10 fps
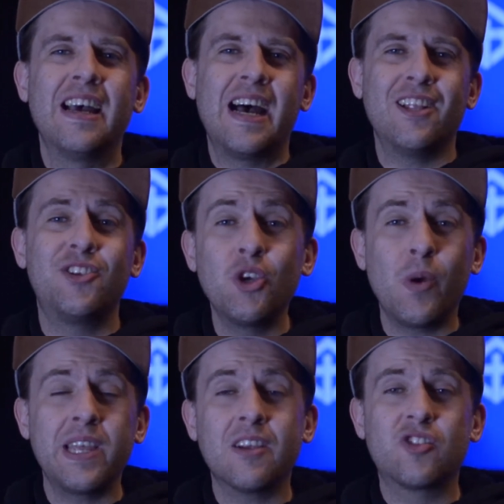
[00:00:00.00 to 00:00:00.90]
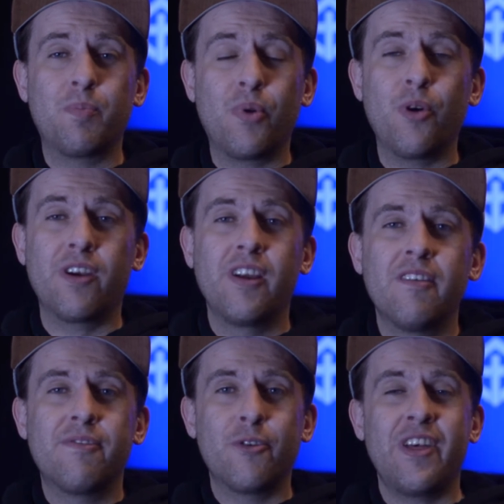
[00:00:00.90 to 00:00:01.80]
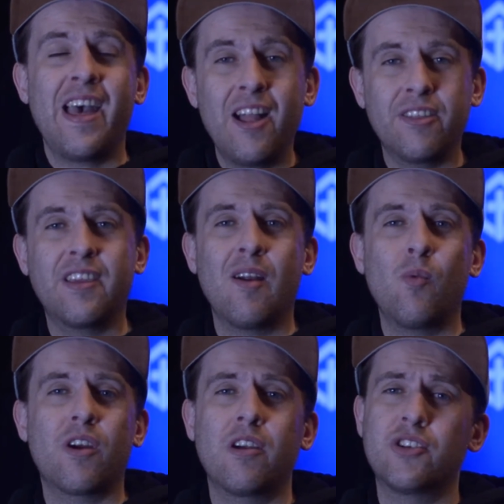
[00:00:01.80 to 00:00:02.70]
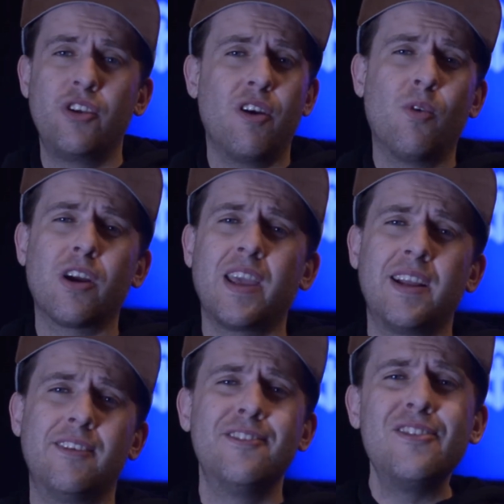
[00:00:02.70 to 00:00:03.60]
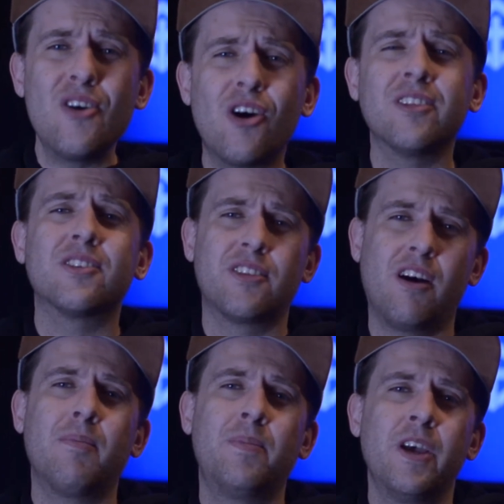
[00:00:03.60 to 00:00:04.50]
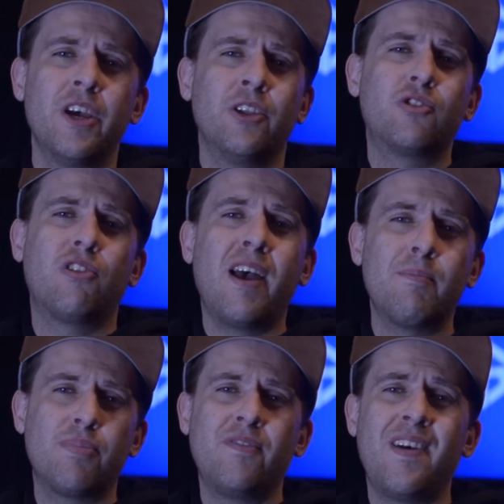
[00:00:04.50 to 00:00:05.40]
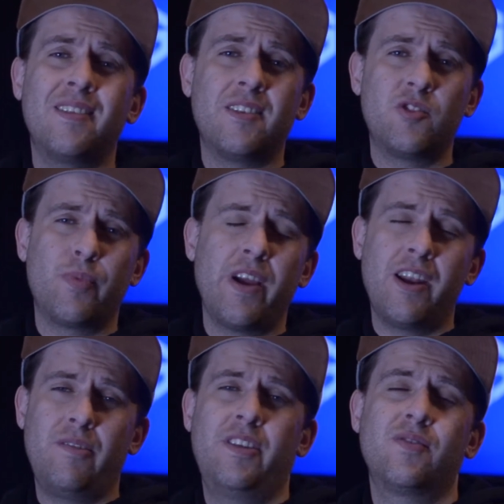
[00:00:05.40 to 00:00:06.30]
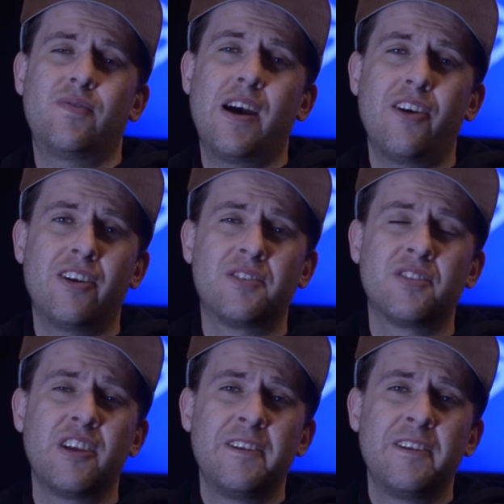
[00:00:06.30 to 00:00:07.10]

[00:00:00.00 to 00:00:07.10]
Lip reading: and showing their support for the healthcare workers who are working non-stop to try and prevent the spread of this virus.